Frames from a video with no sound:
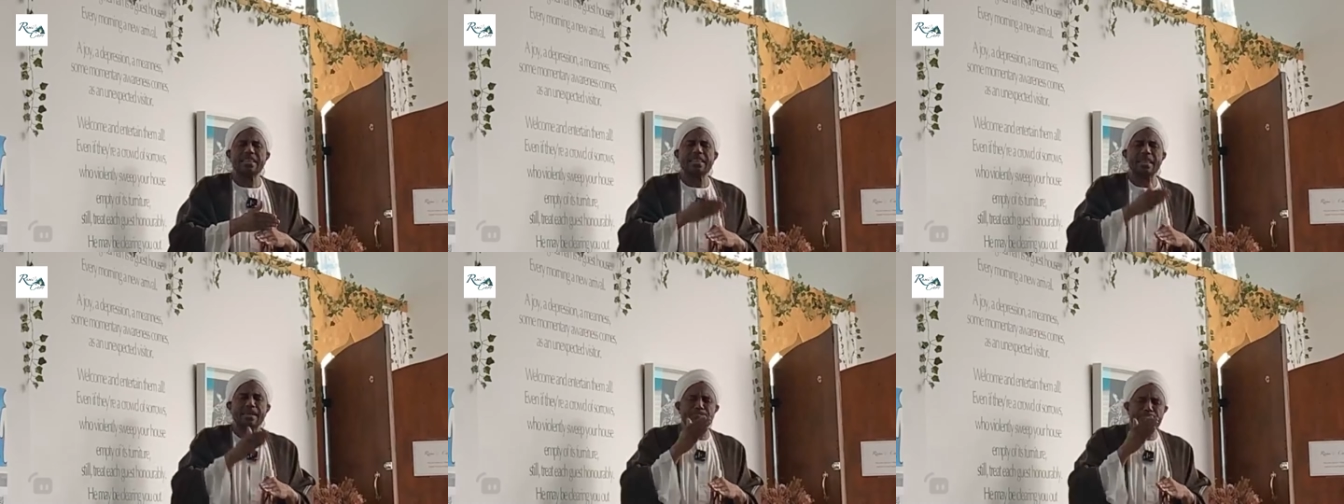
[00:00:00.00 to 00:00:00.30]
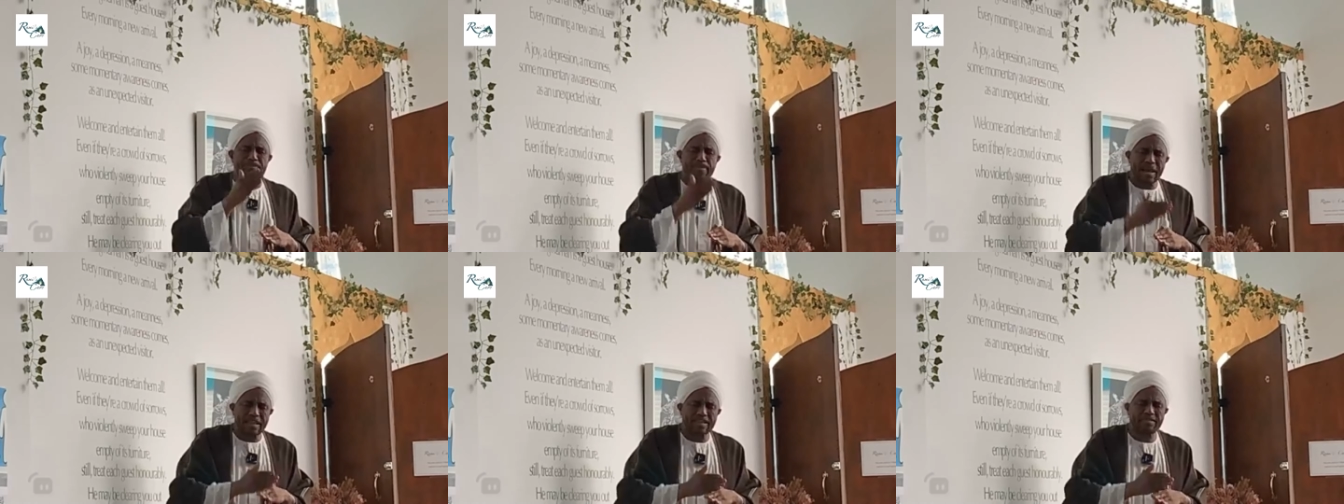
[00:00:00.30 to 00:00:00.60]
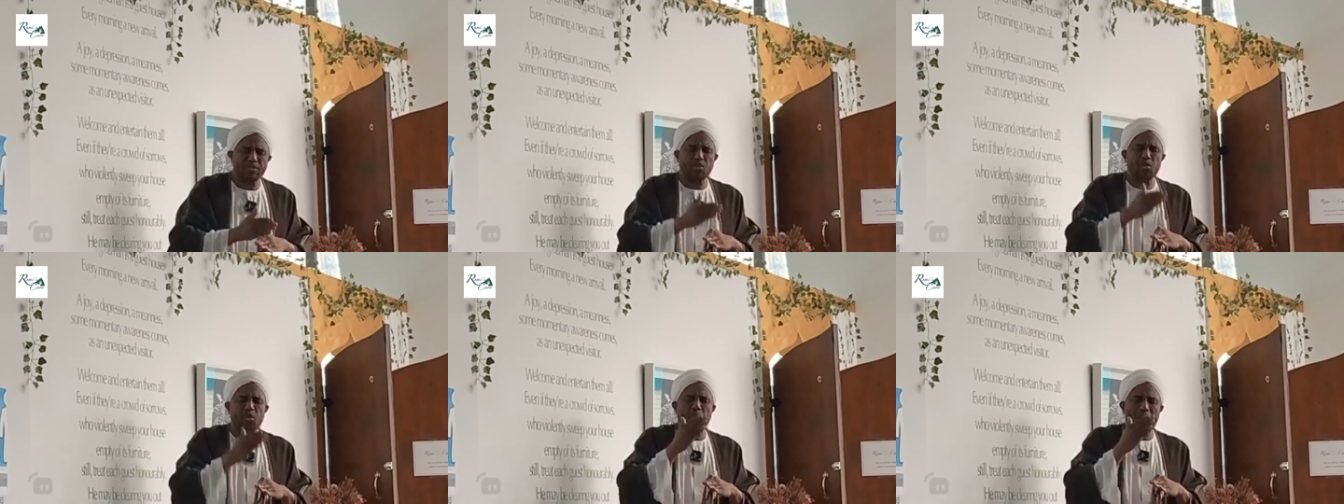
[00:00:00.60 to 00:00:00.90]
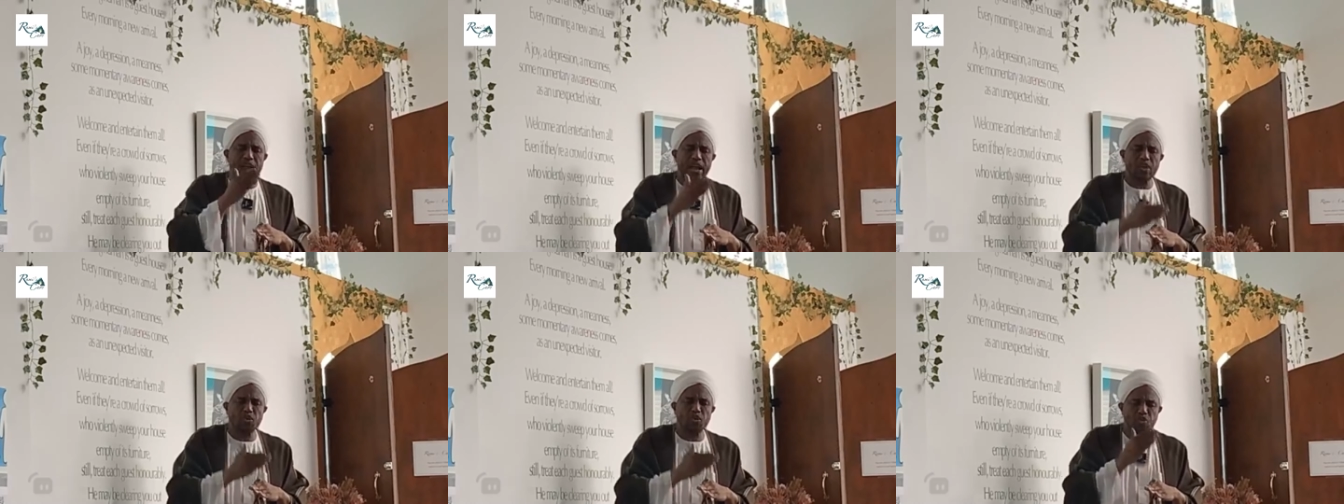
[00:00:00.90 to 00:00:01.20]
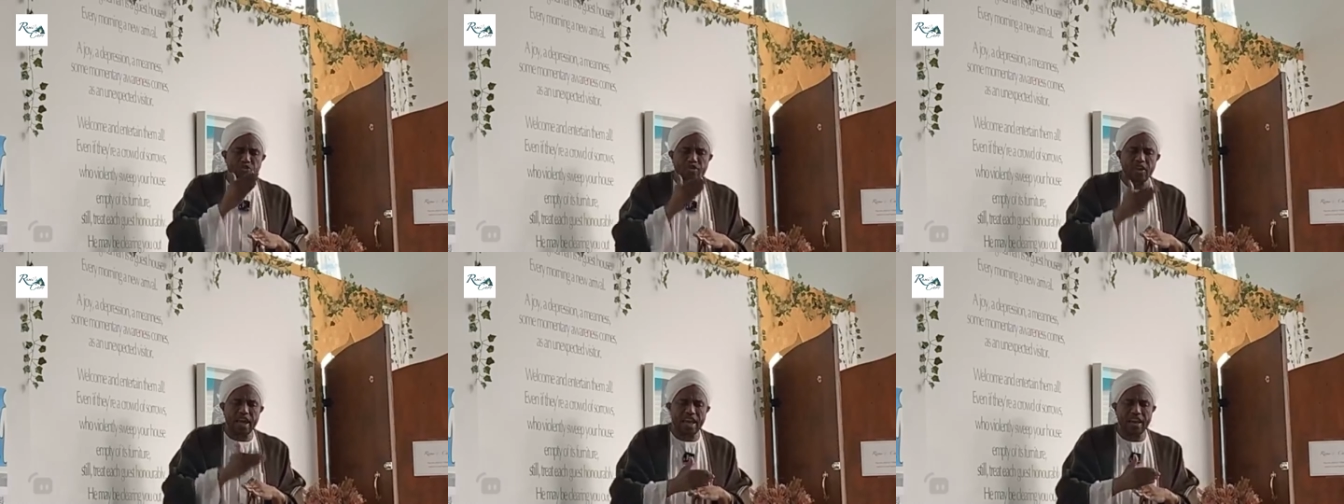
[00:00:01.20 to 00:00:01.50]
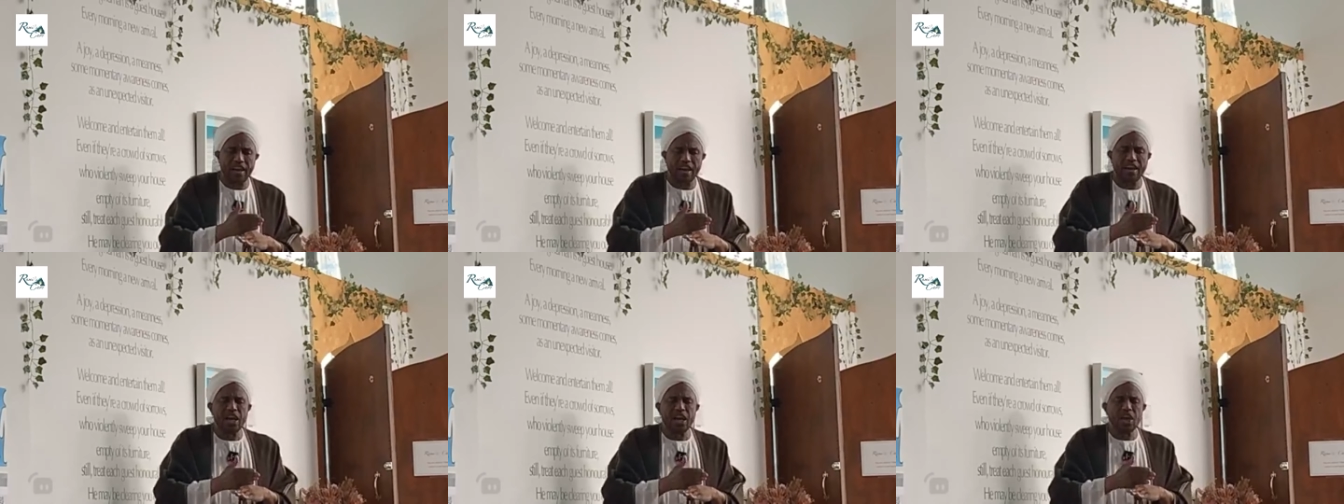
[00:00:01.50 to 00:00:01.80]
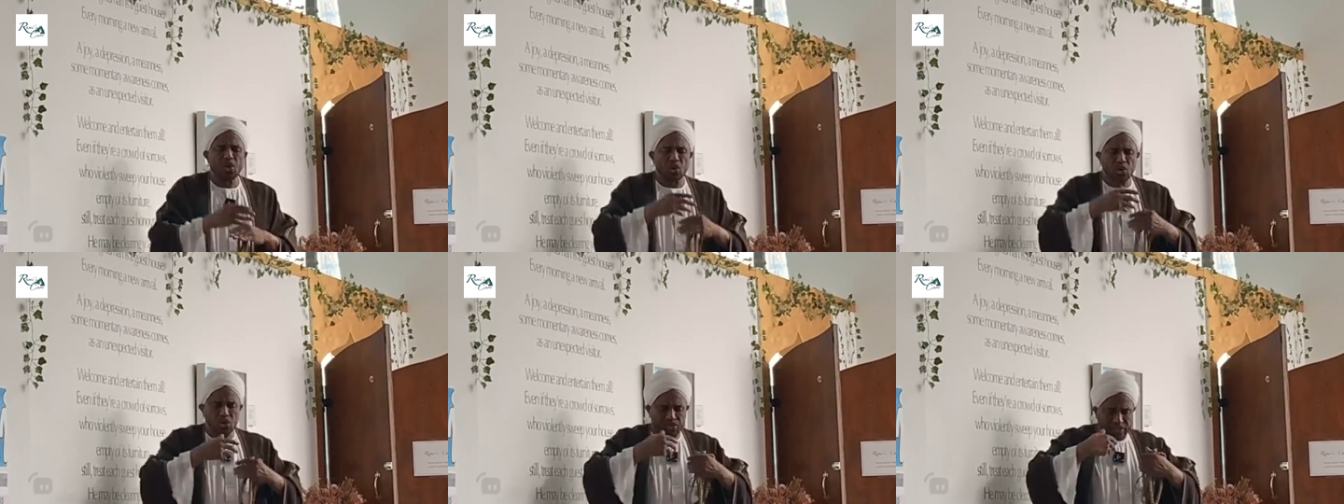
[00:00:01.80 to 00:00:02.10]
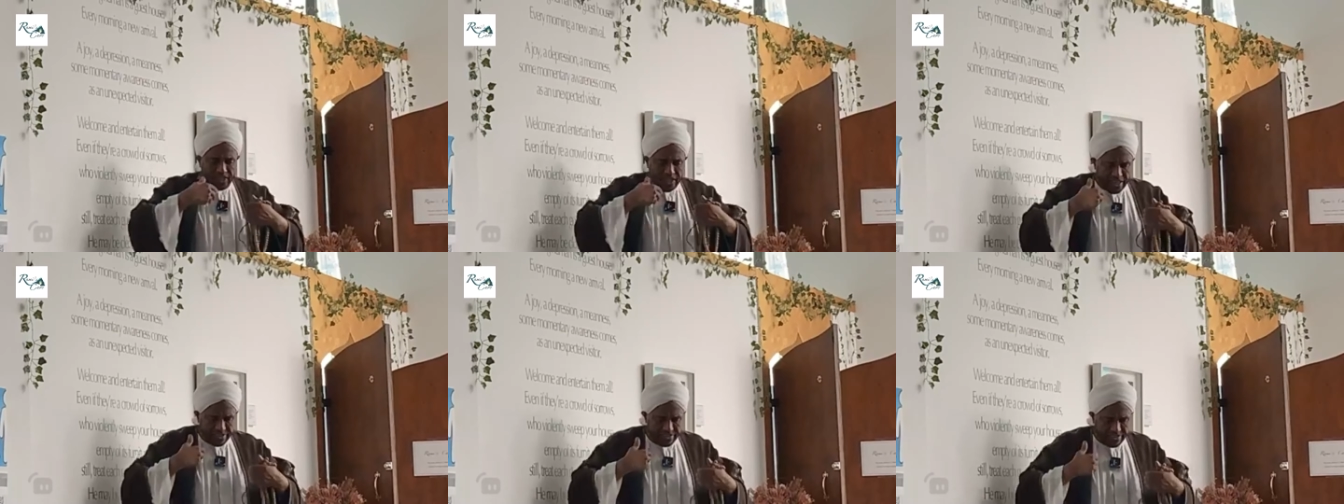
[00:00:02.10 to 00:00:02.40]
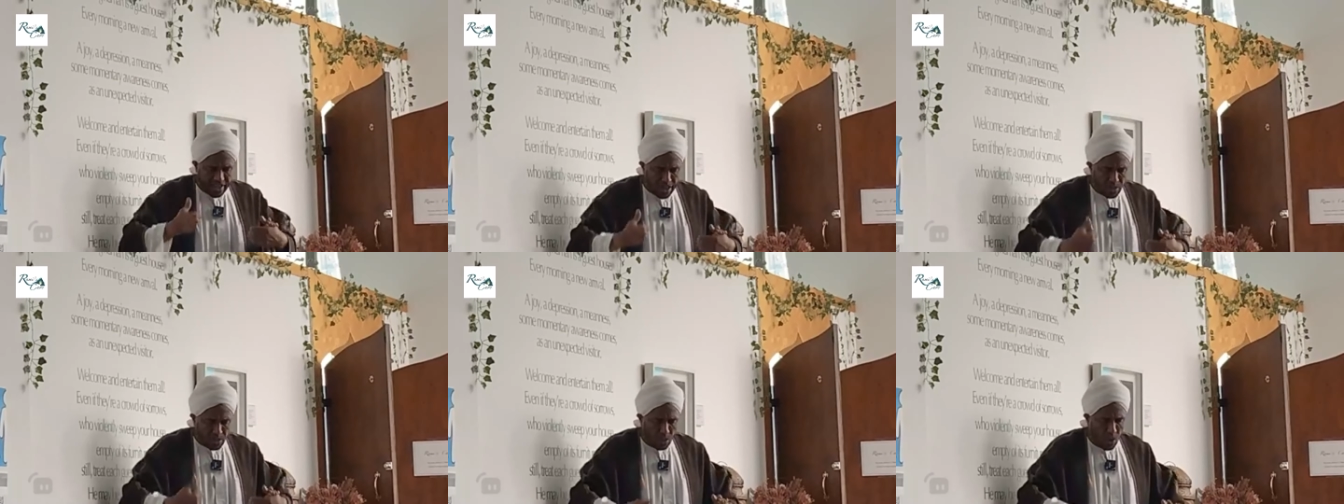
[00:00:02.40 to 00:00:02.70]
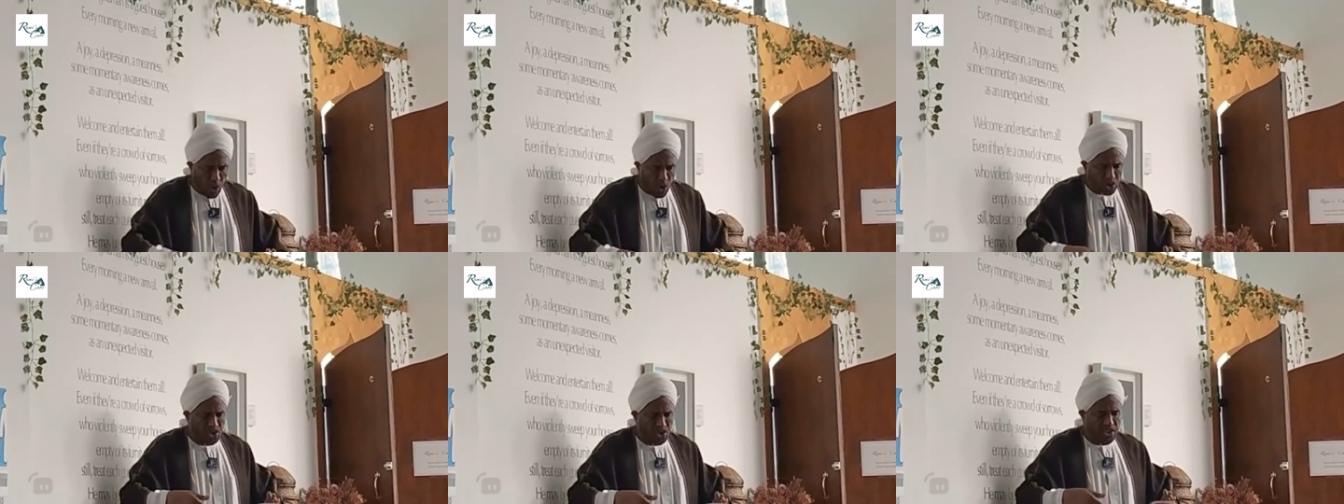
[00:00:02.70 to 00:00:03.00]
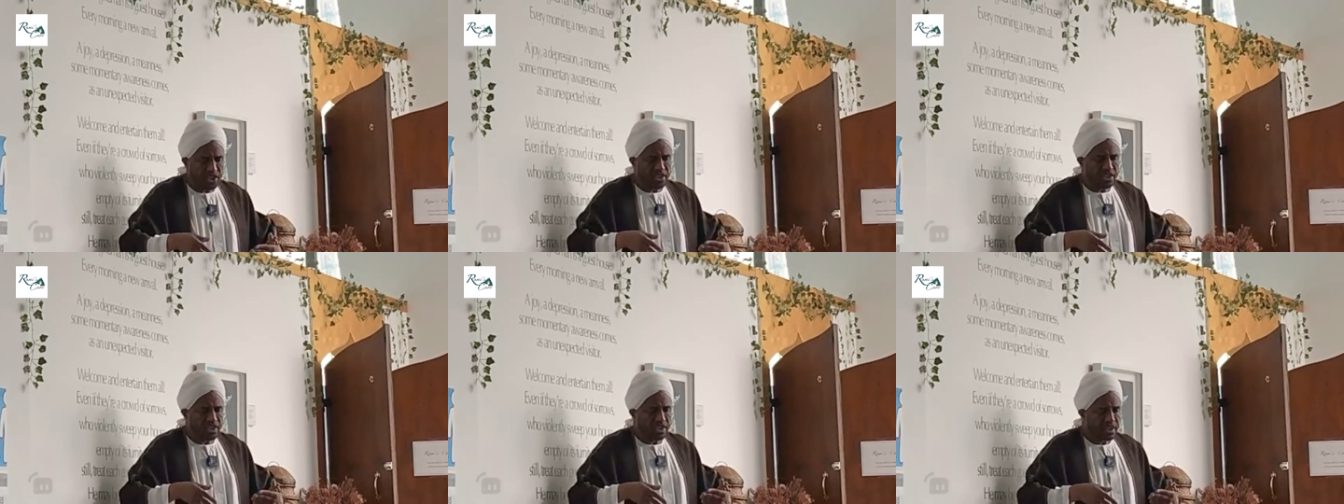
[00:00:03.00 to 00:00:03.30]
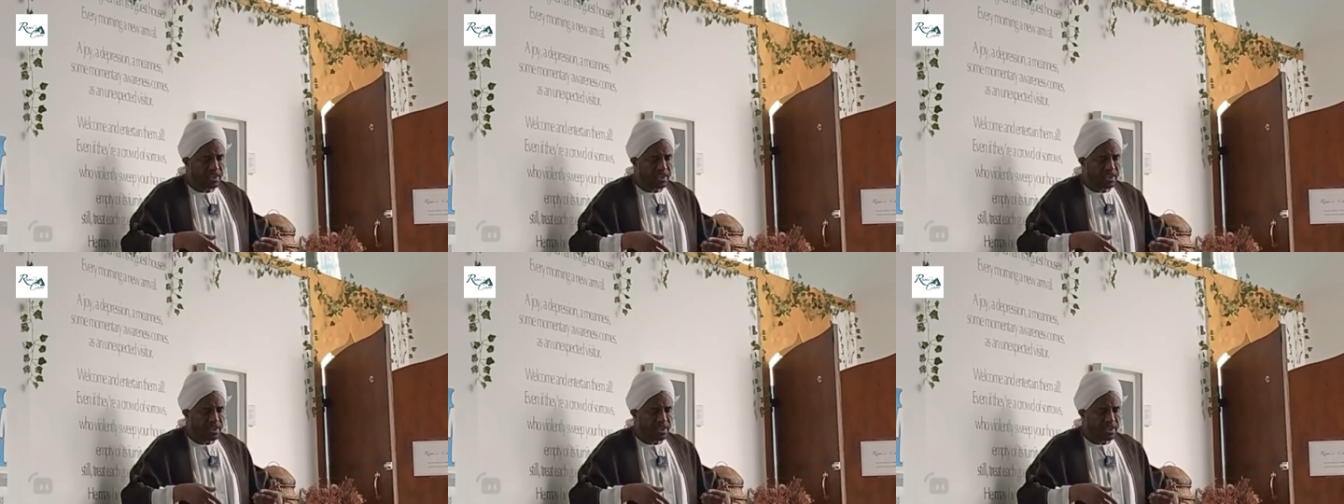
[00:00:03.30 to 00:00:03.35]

The best way to feel your sins are washed